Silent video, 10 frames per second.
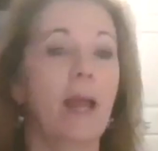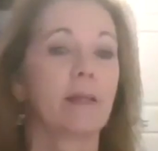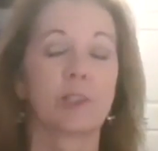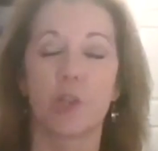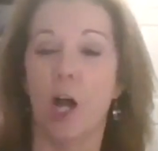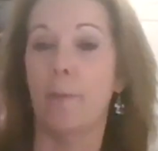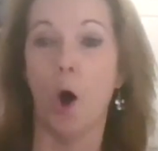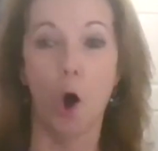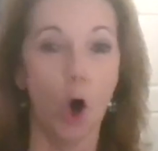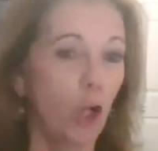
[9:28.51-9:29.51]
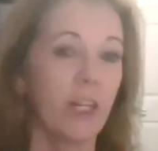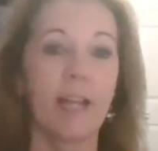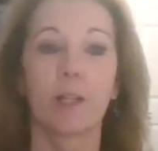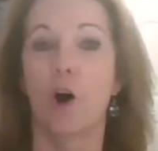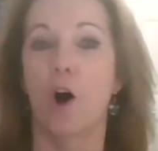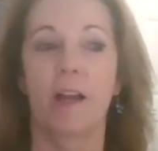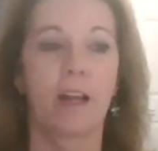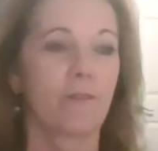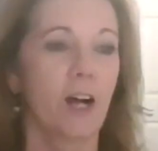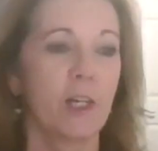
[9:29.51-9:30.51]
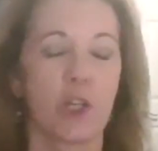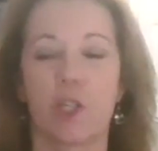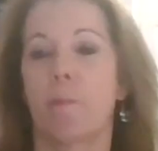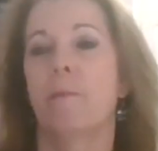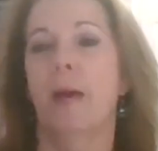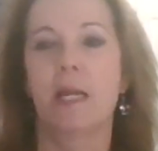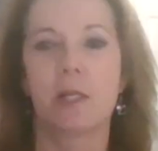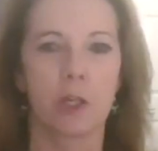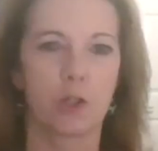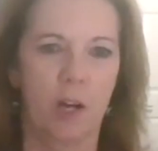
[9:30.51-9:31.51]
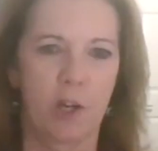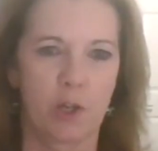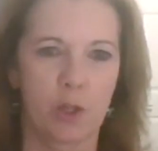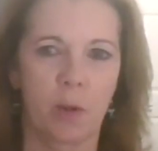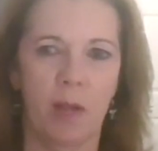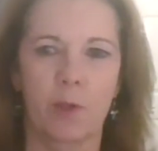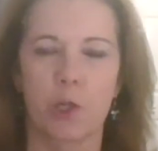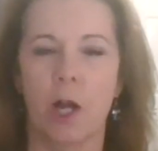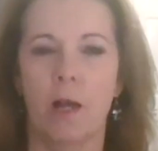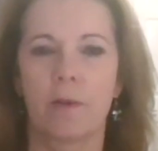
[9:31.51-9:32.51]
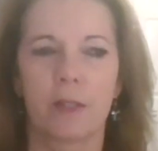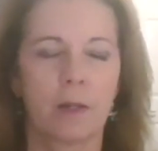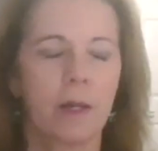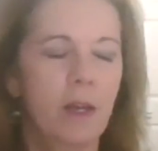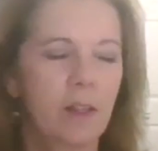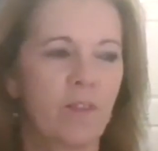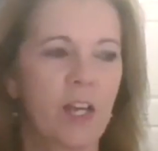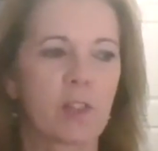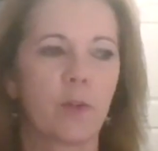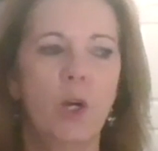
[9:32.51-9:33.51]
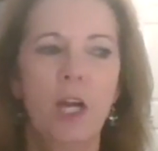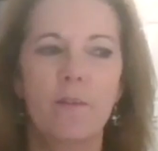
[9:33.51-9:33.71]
and shop all day long and find just amazing treasures throughout the shop, the, the festival.